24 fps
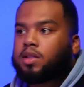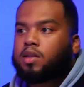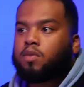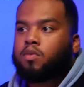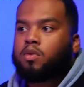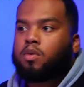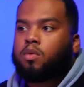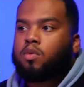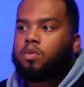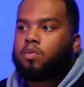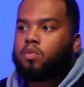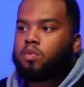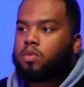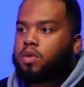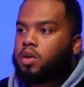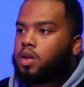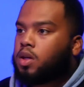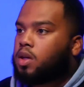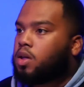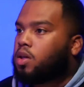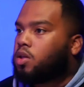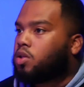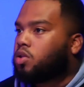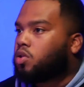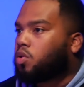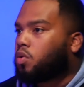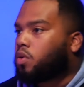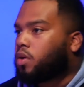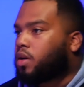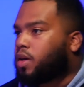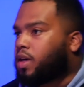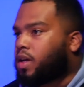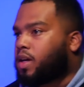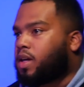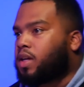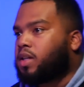and we were
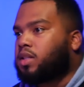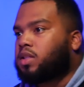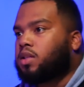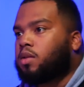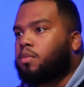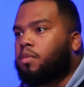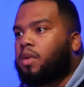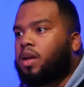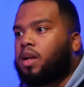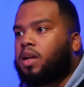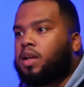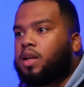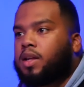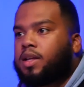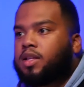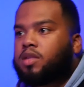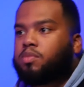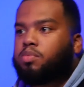doing this and meeting these